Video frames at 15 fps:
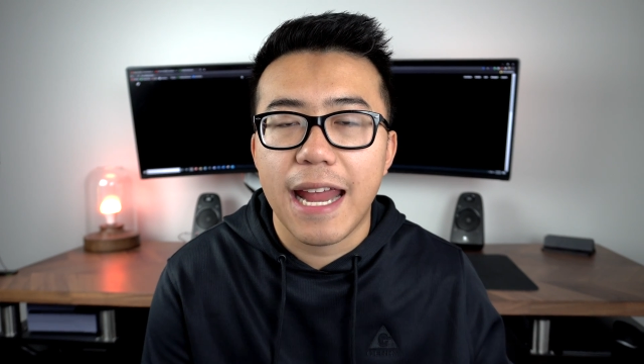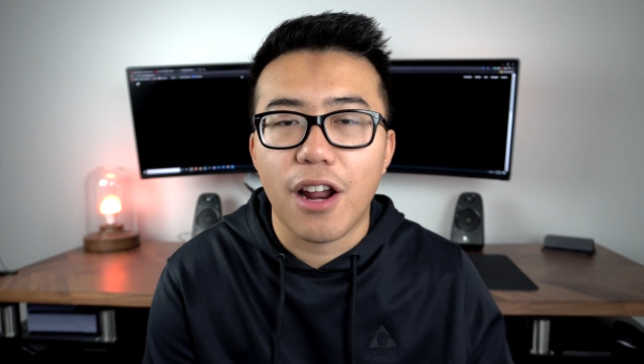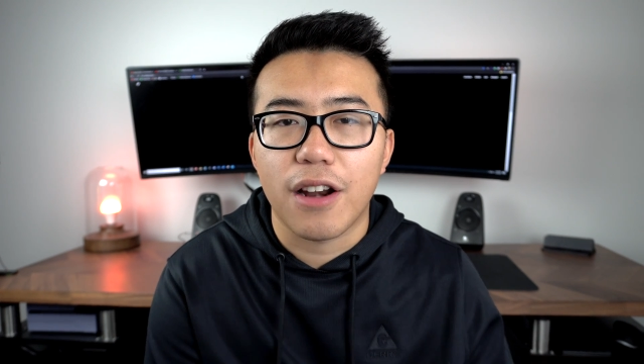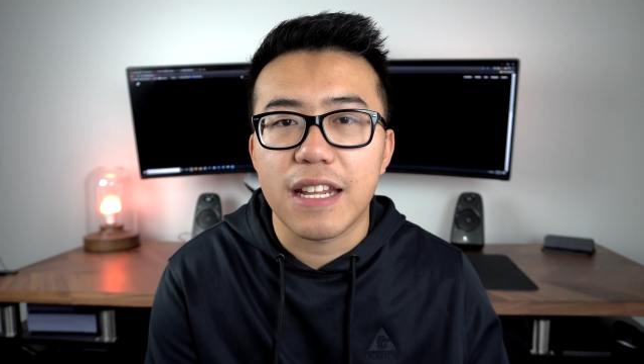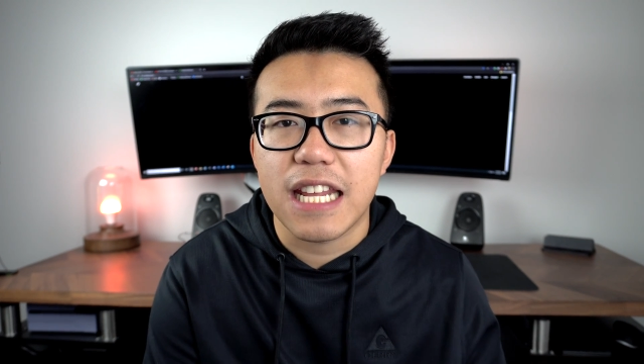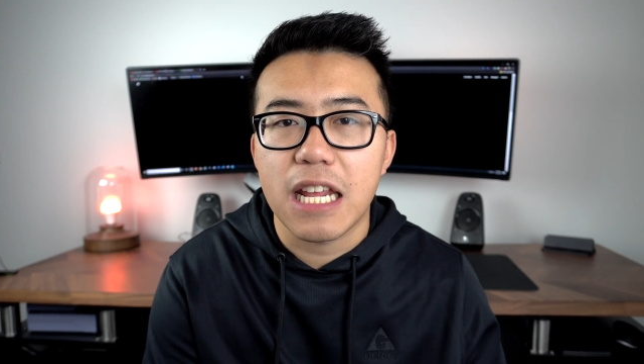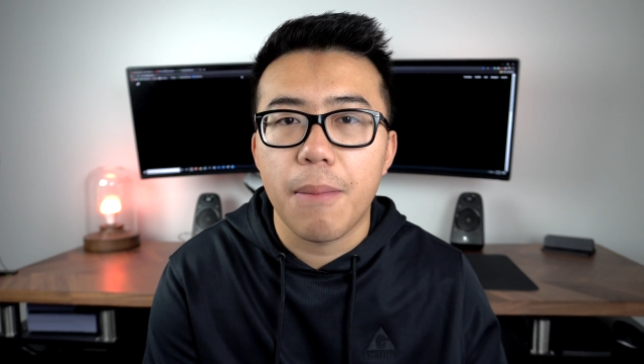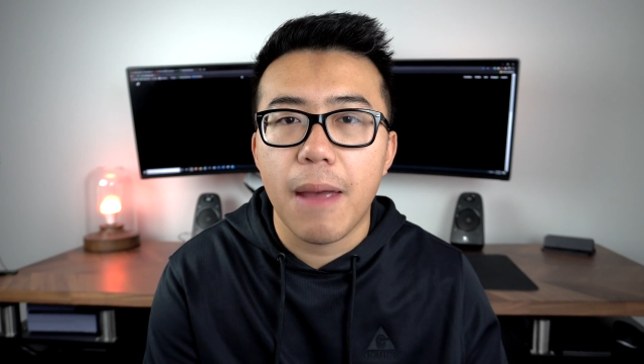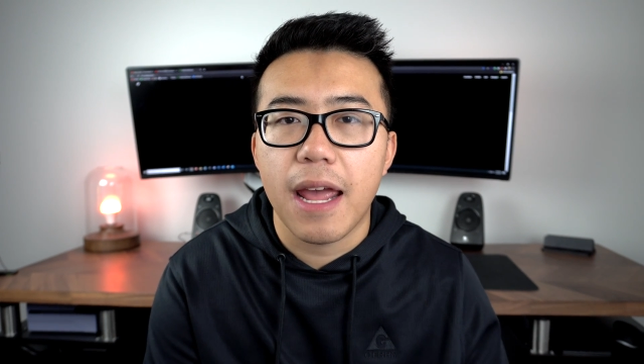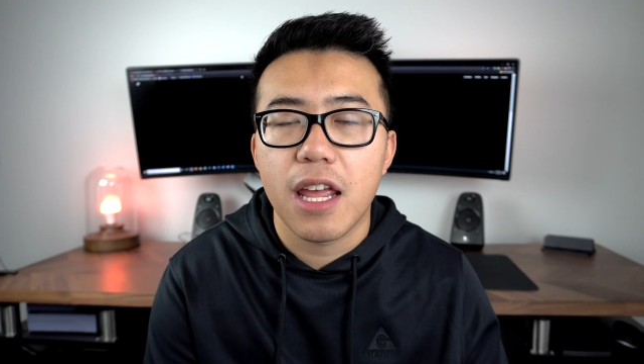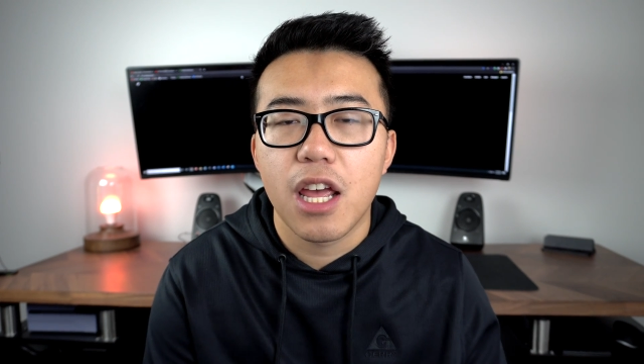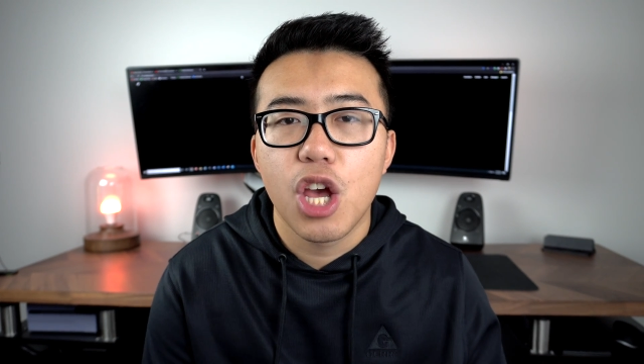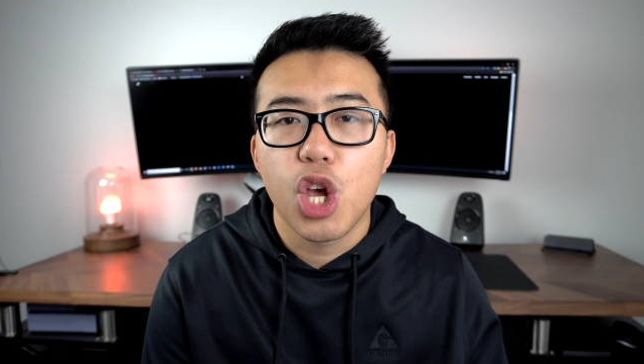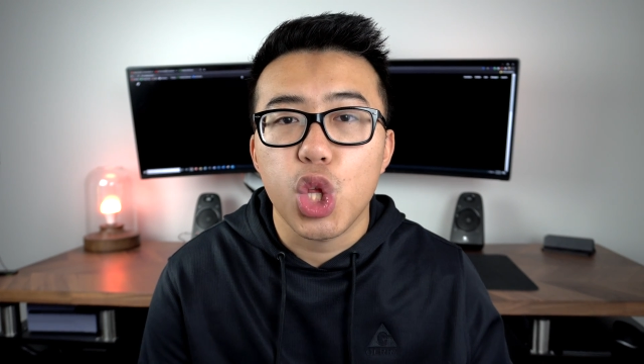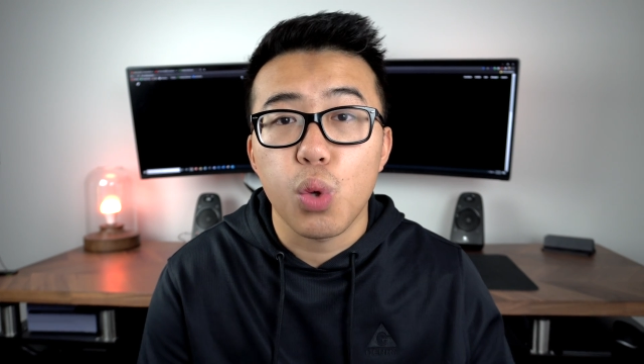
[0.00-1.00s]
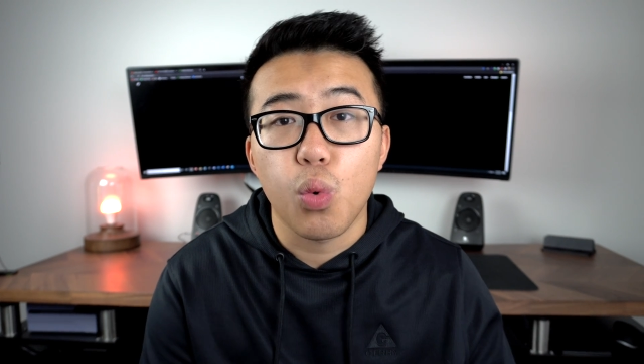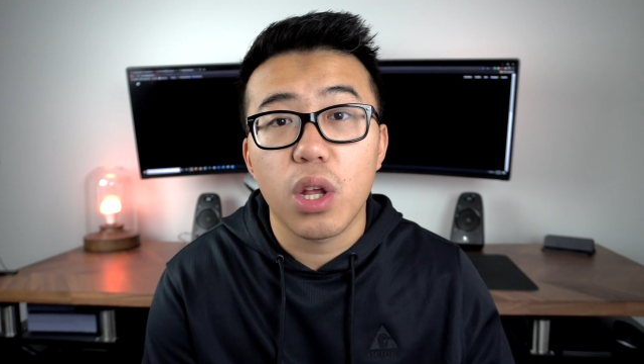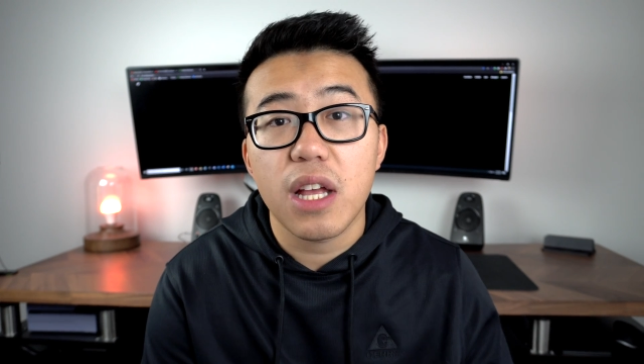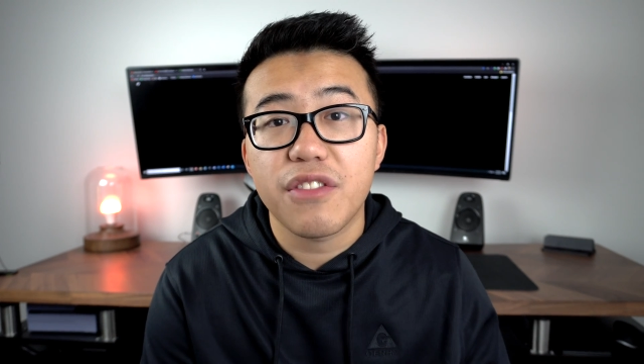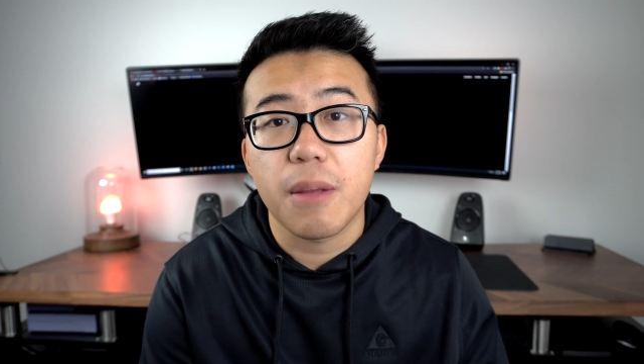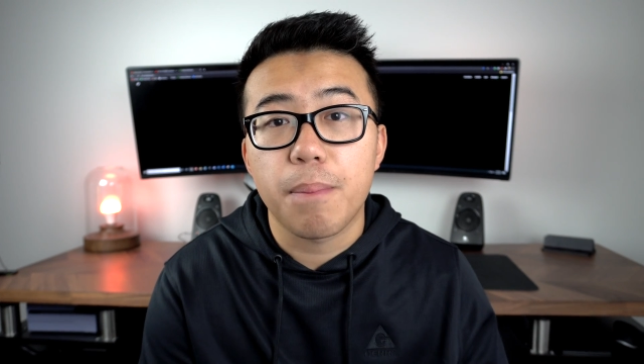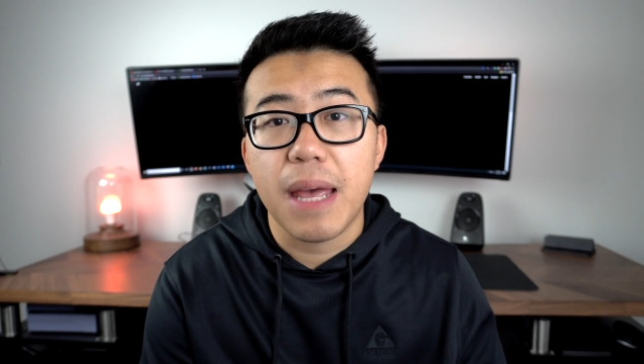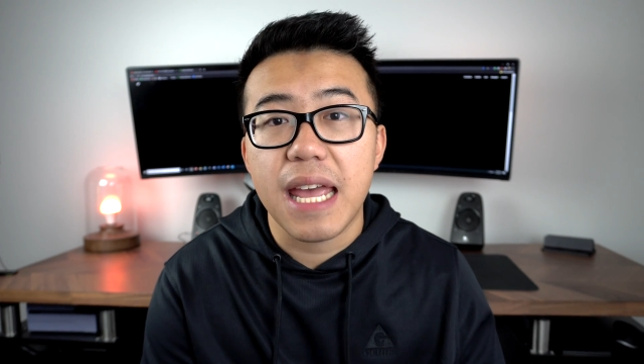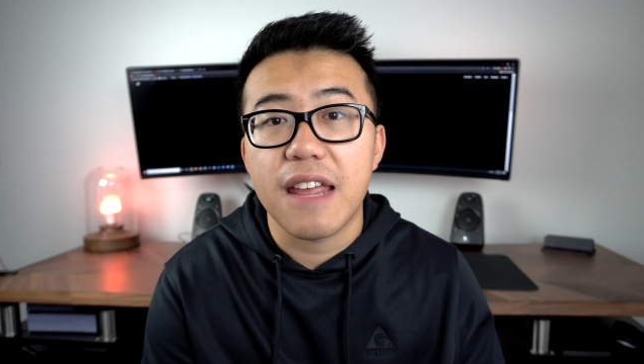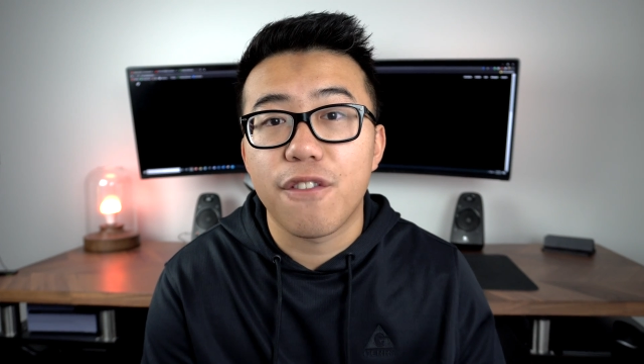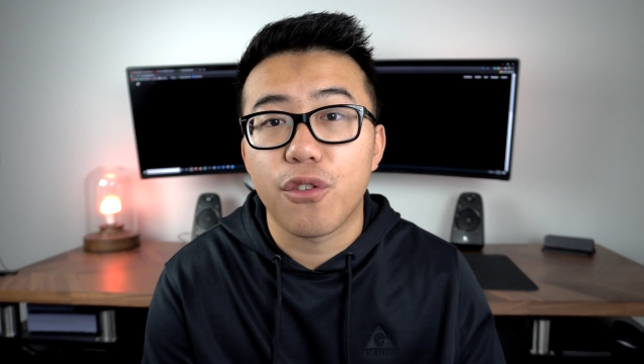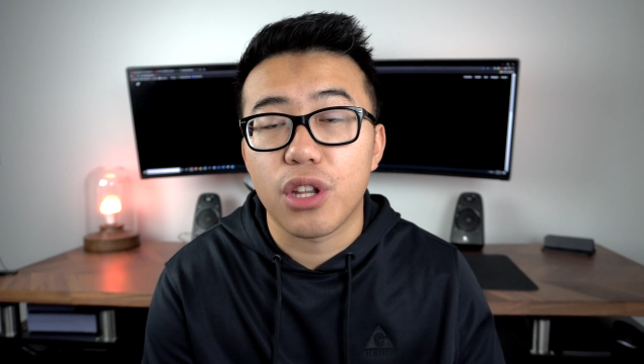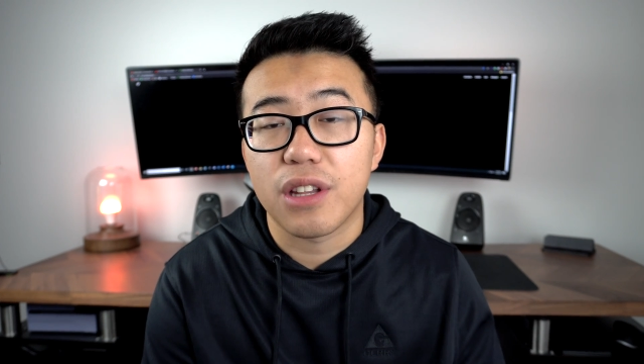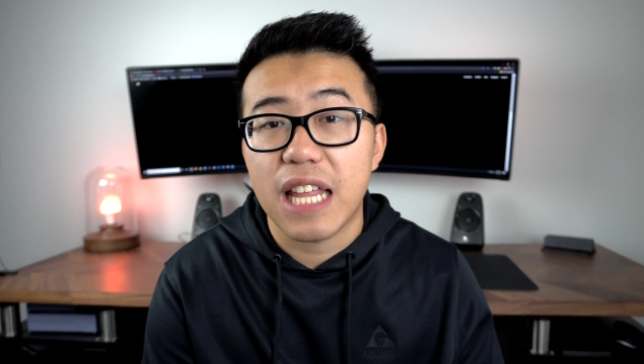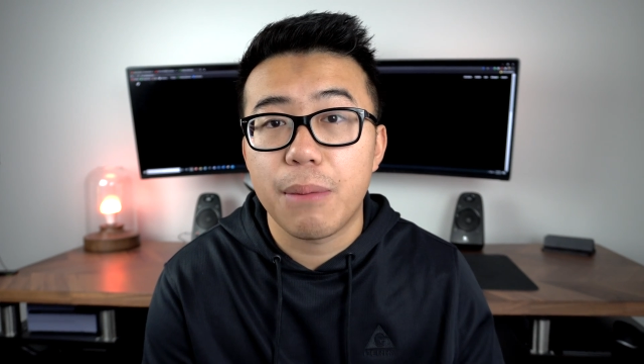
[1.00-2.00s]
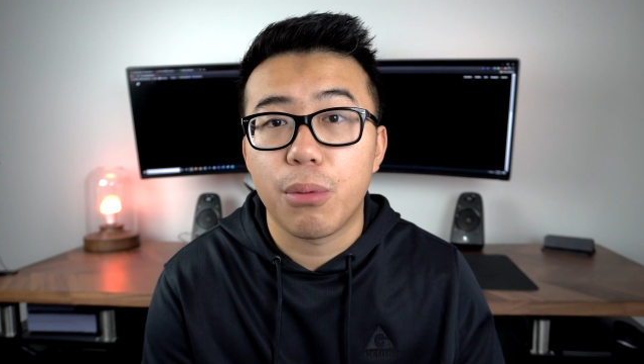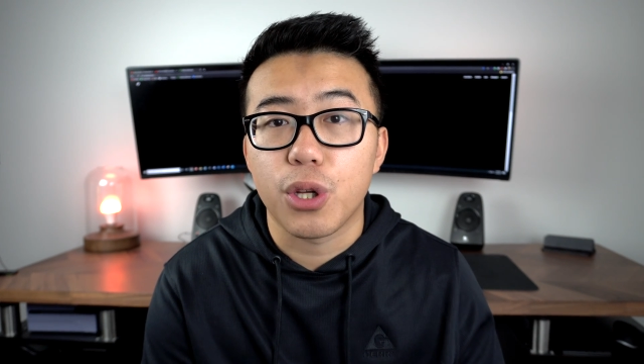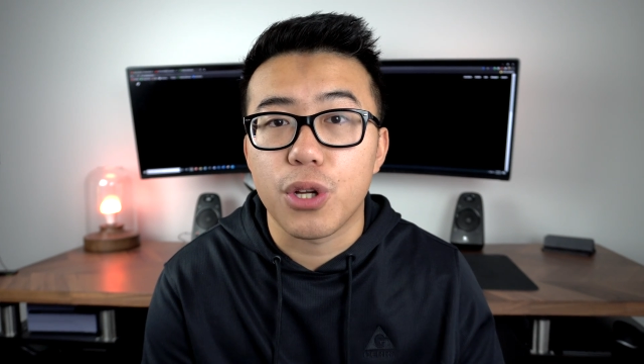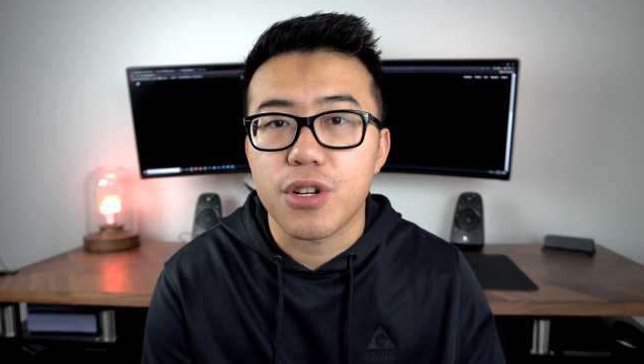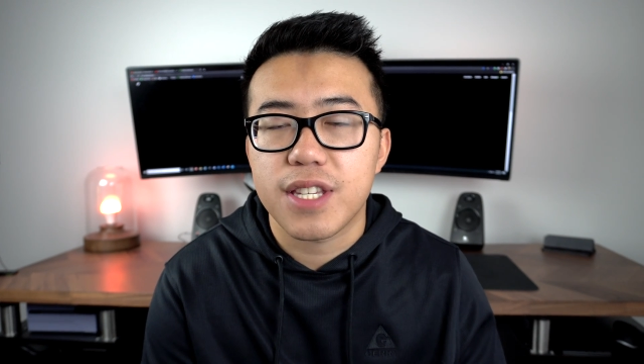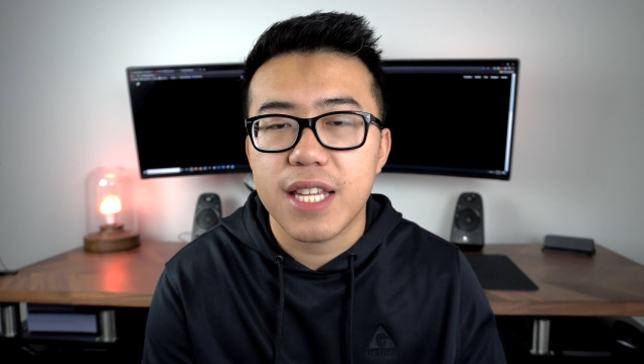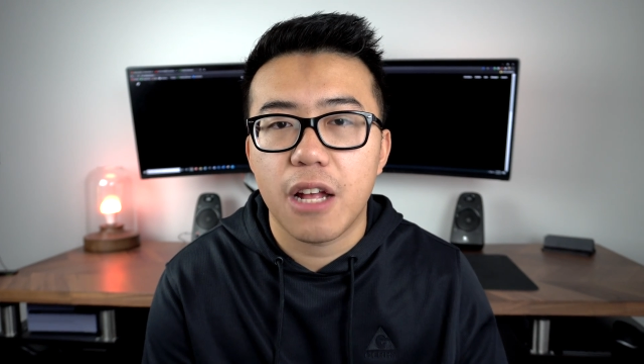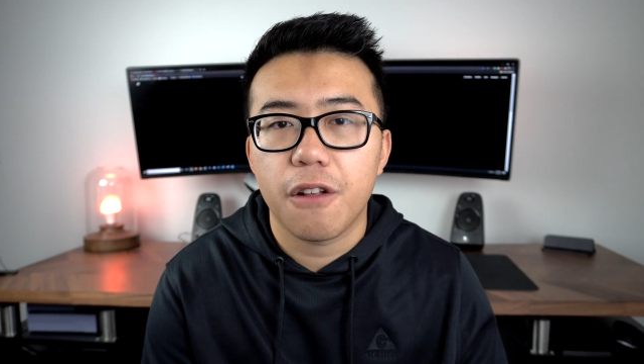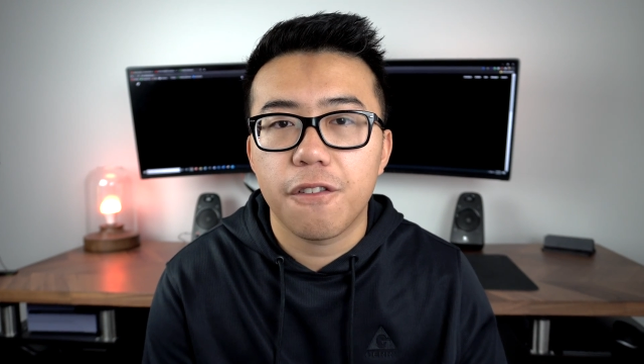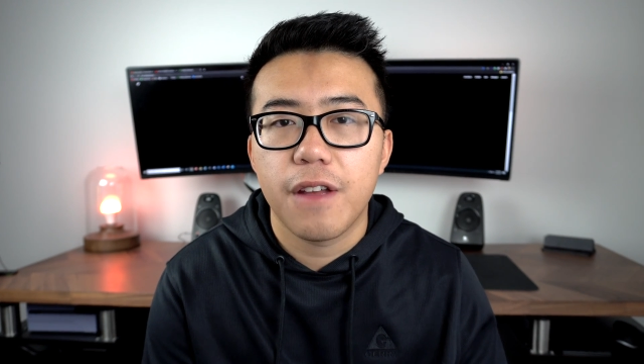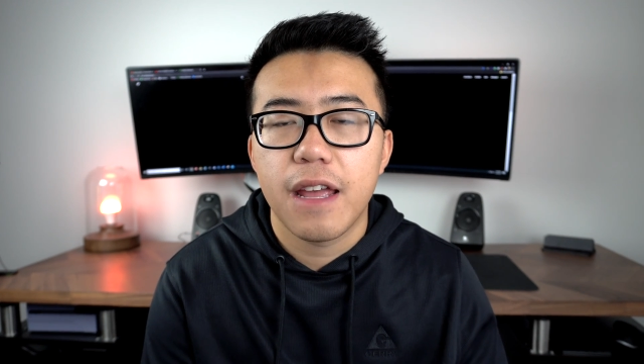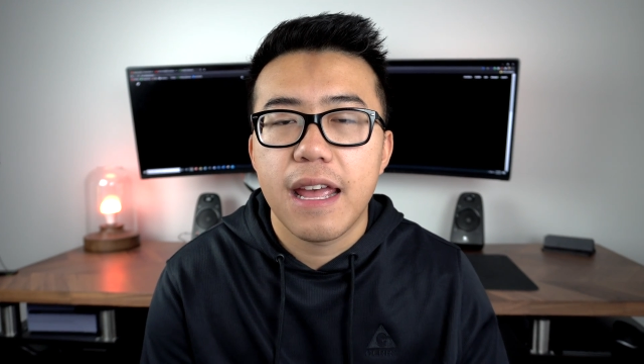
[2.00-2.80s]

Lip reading: And on eBay, you will have to pay for the label yourself